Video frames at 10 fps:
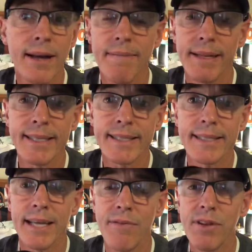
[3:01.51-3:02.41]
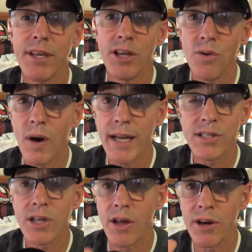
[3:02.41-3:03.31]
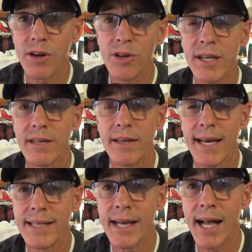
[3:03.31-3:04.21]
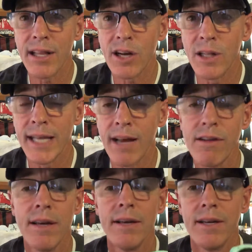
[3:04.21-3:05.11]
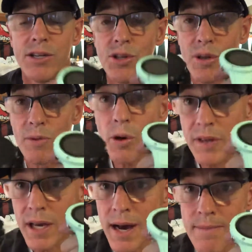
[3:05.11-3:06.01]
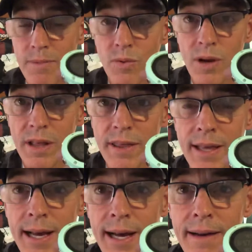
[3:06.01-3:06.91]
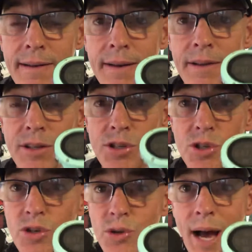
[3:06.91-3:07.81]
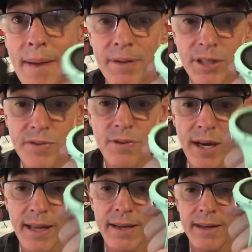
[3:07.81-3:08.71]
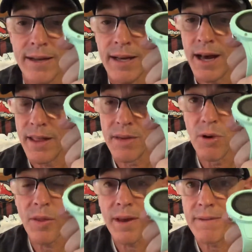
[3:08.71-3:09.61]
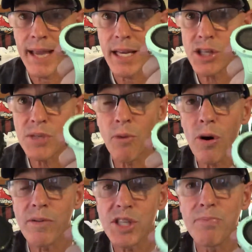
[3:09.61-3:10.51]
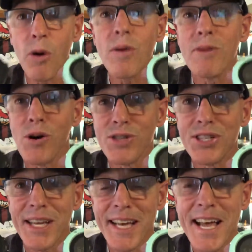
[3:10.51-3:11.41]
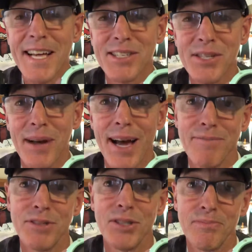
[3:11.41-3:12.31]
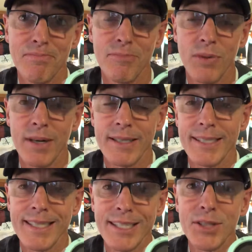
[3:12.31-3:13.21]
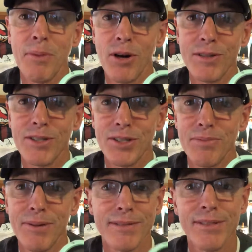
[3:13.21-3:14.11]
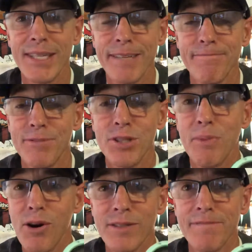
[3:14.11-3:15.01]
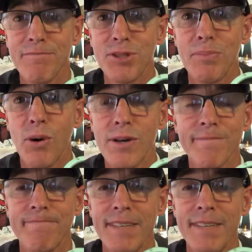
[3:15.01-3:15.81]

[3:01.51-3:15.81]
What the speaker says: It's everything you want. It's all there. You can dial it all down. So they both come with the Suunto app, and it's free. They both have 80 sport modes. I wanted to say Spartan sport,